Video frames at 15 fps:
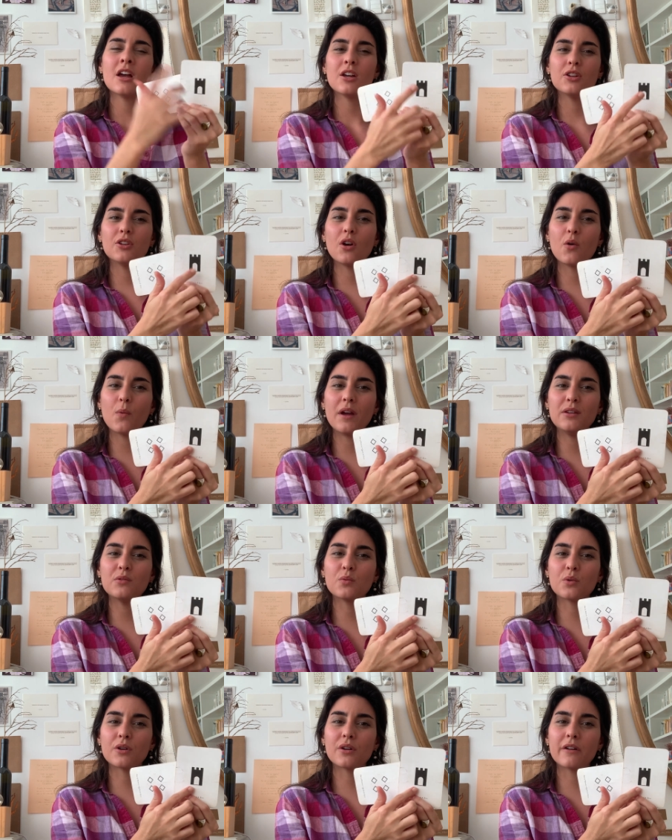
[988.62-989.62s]
when you
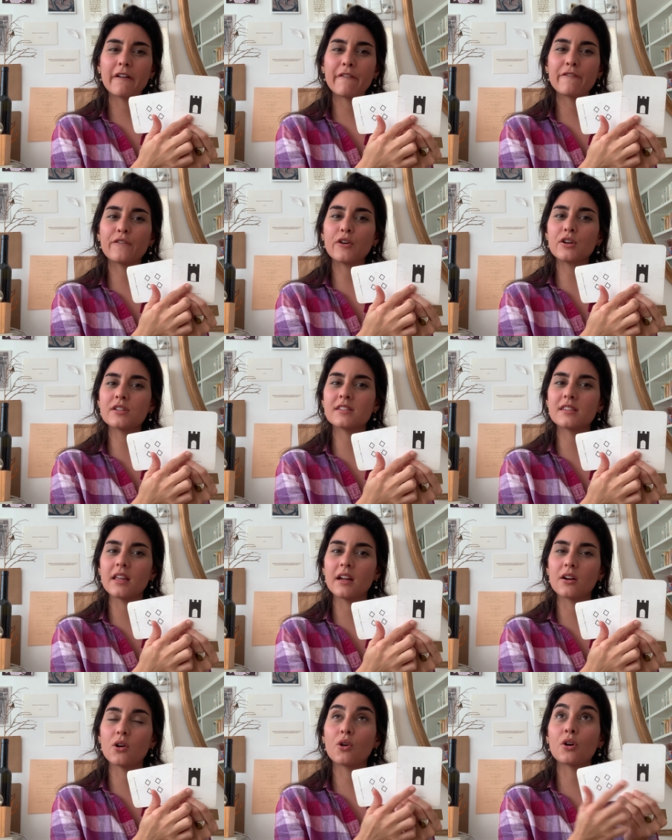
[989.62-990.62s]
were first
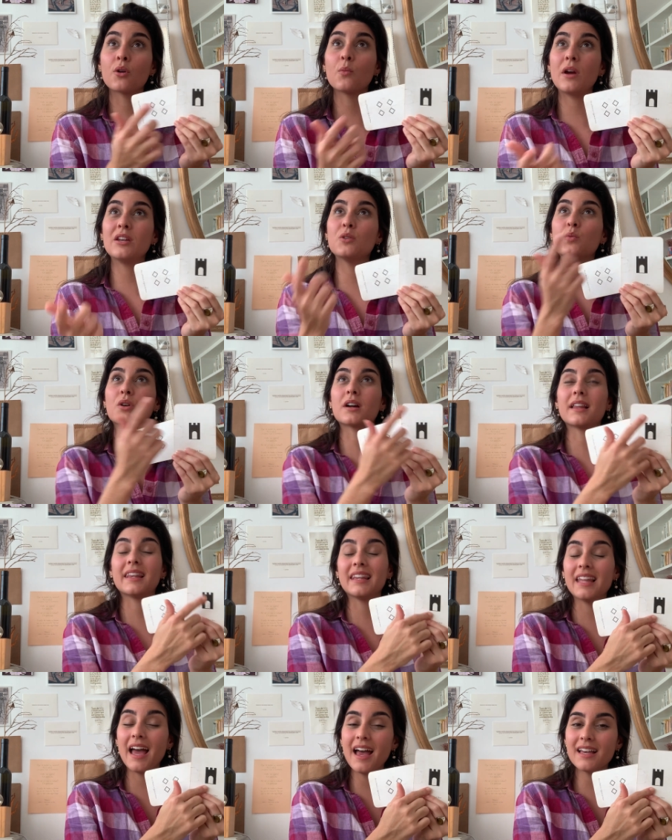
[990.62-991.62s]
there or when you were
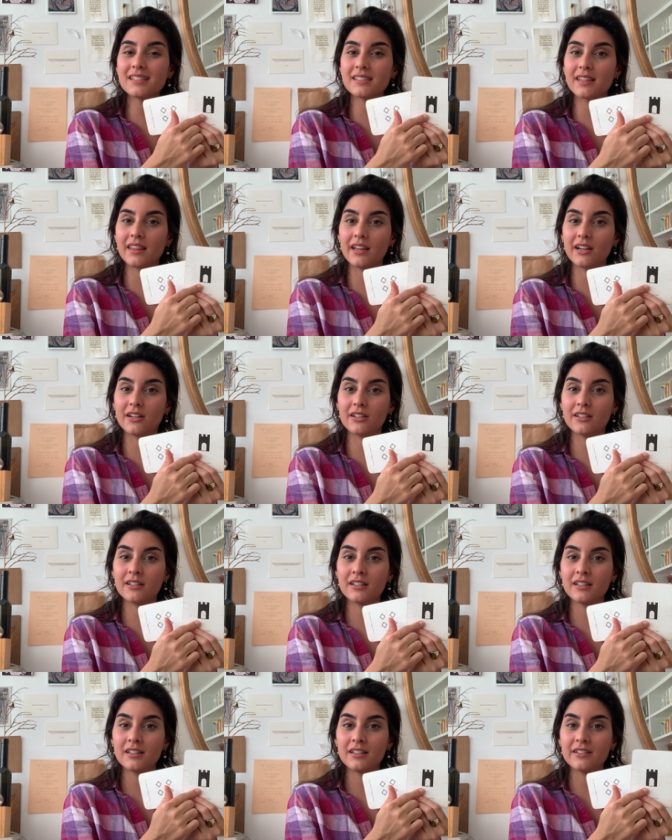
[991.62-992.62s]
last there,
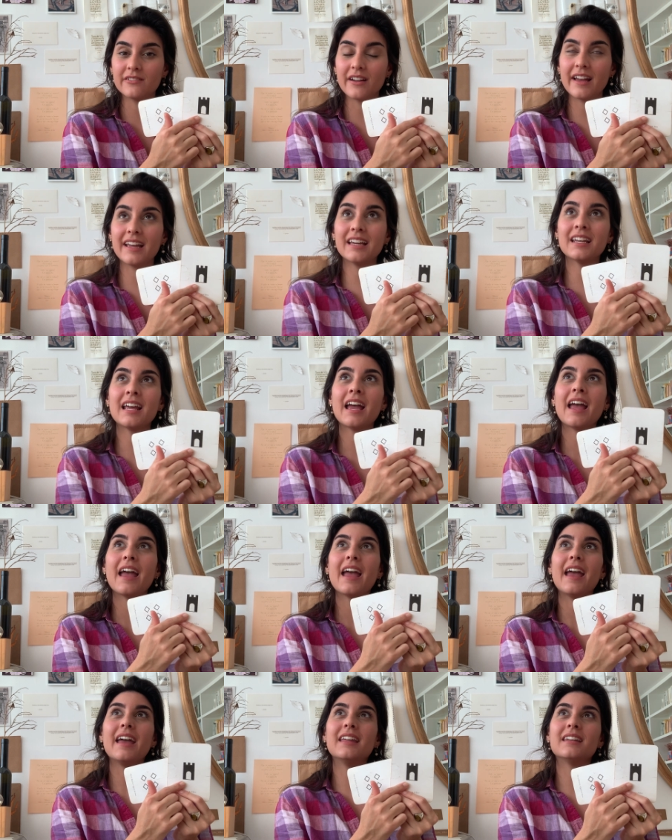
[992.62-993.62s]
right?
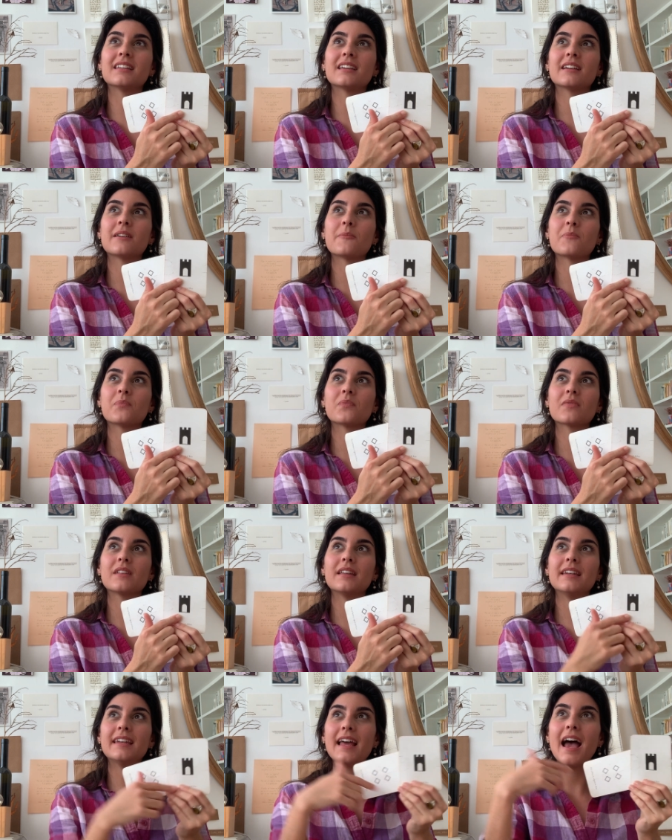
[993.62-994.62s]
And
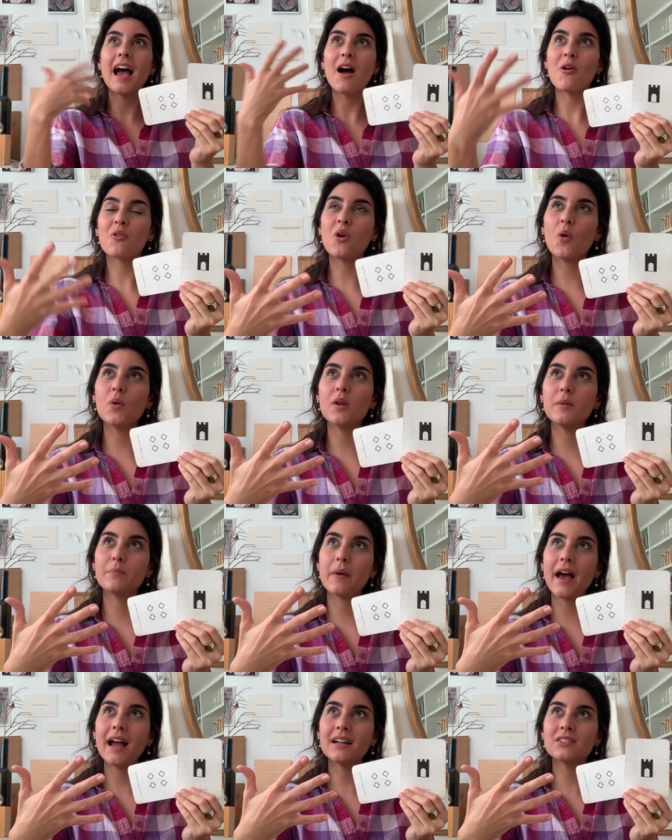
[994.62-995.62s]
now going
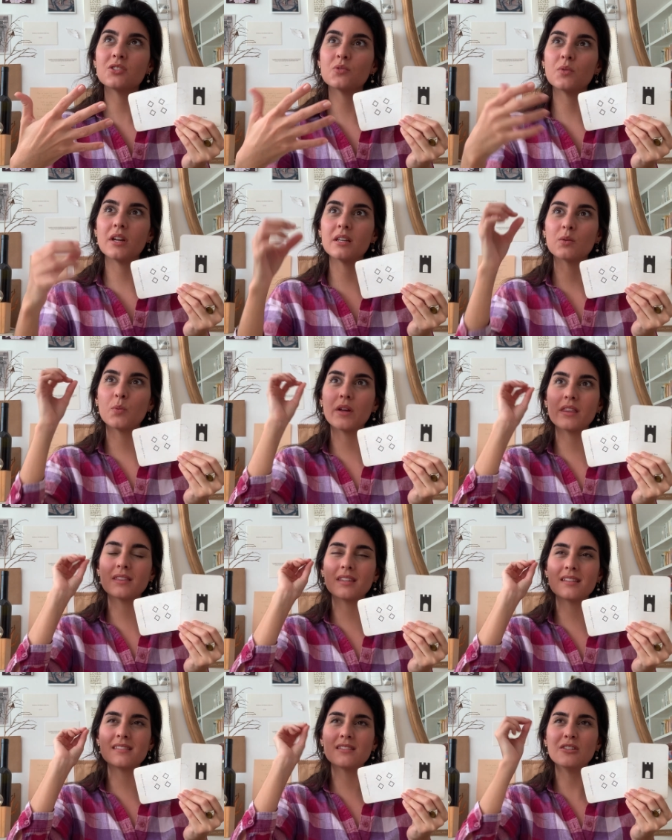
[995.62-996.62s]
back to it with
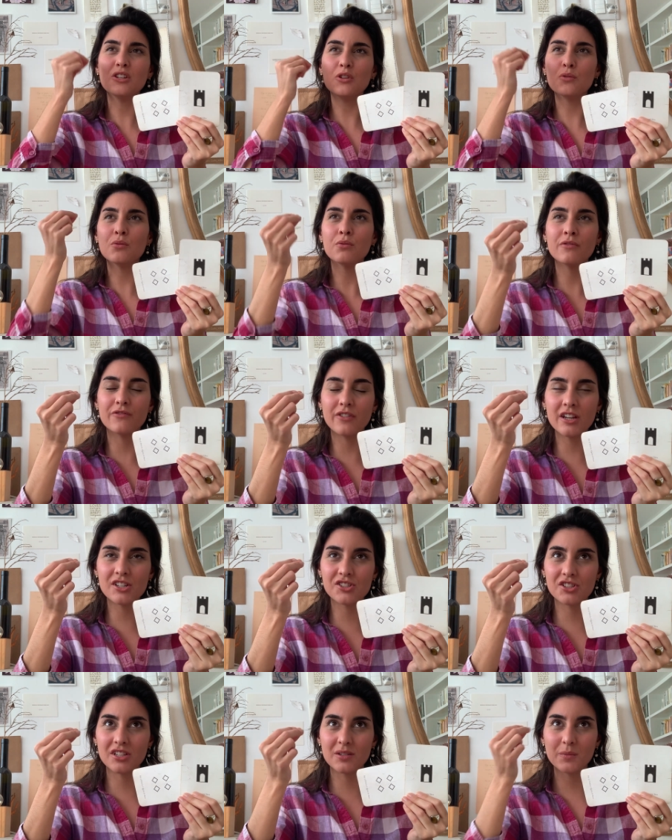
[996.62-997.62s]
this new
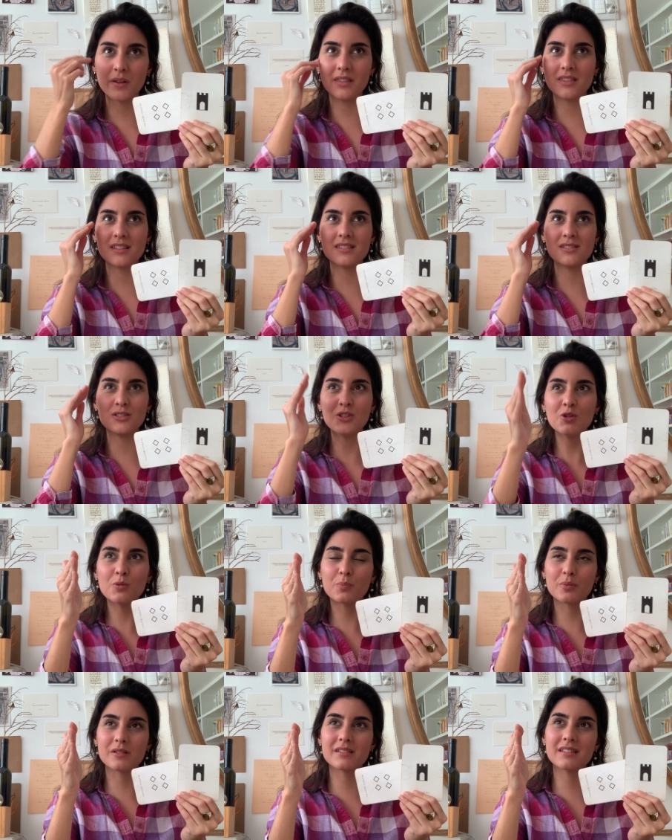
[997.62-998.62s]
vision, with this new
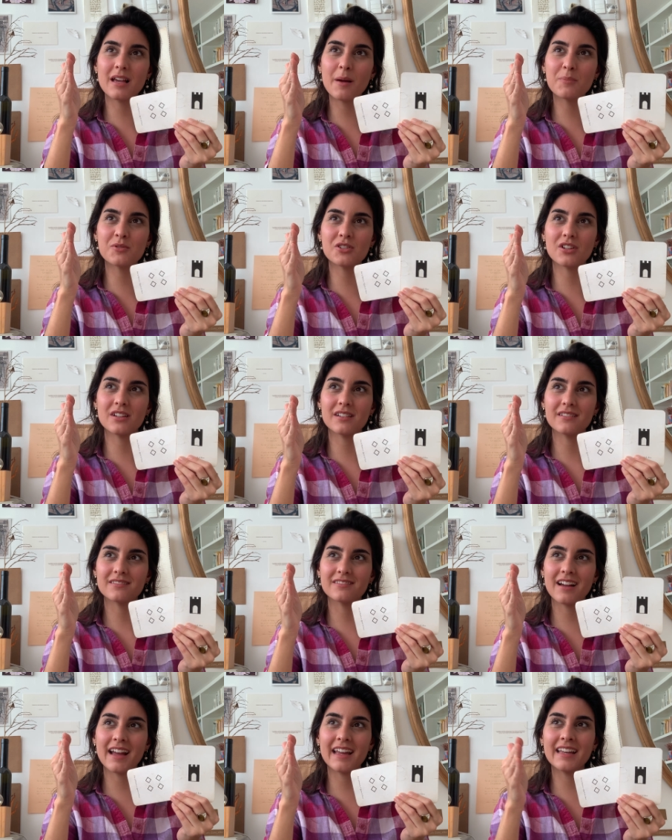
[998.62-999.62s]
perception,
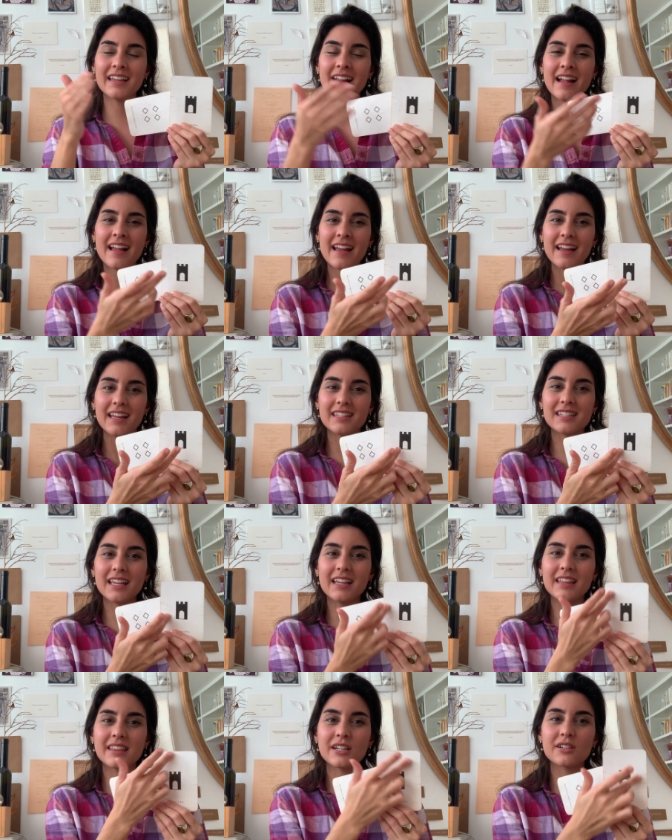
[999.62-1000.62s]
right? It's
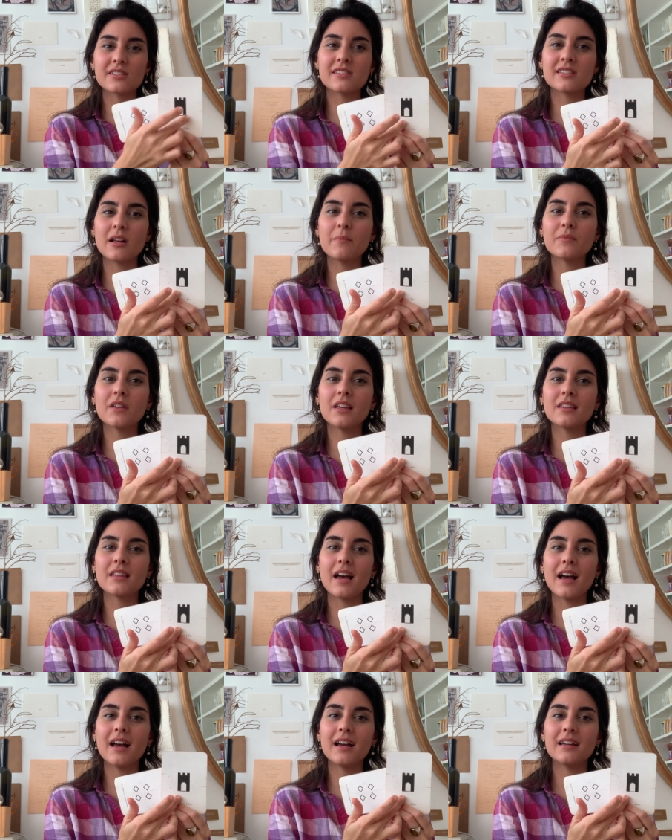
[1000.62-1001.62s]
like there's something
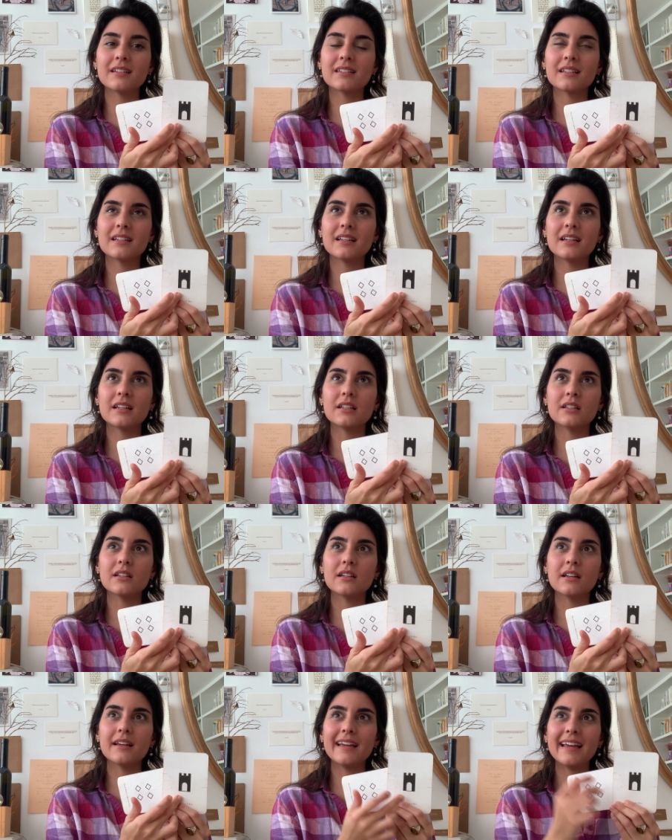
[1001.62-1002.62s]
that
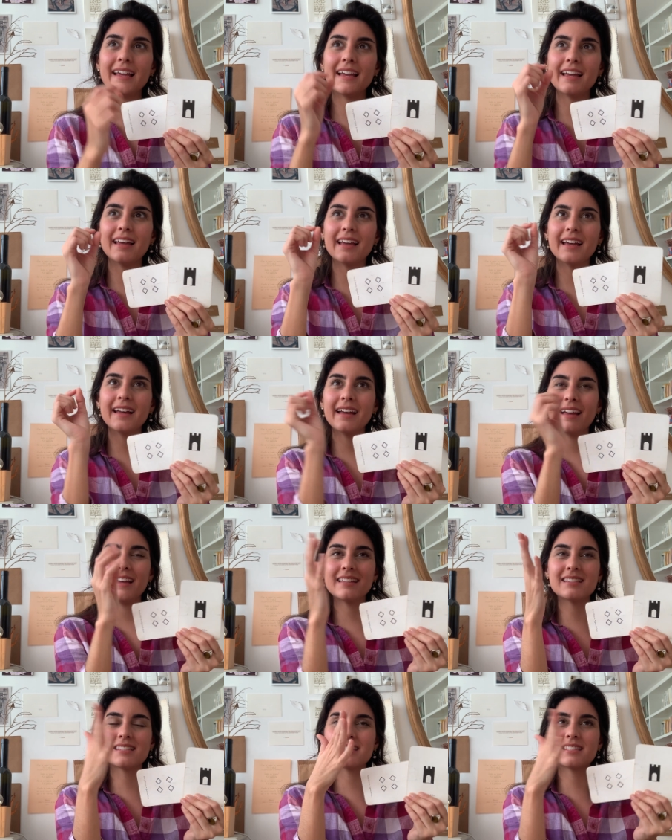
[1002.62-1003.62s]

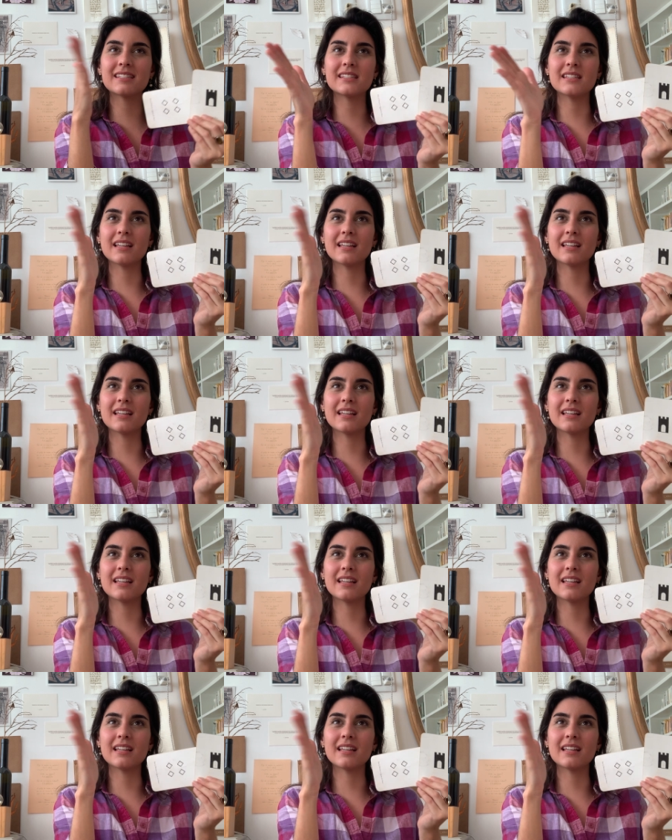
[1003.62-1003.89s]
it's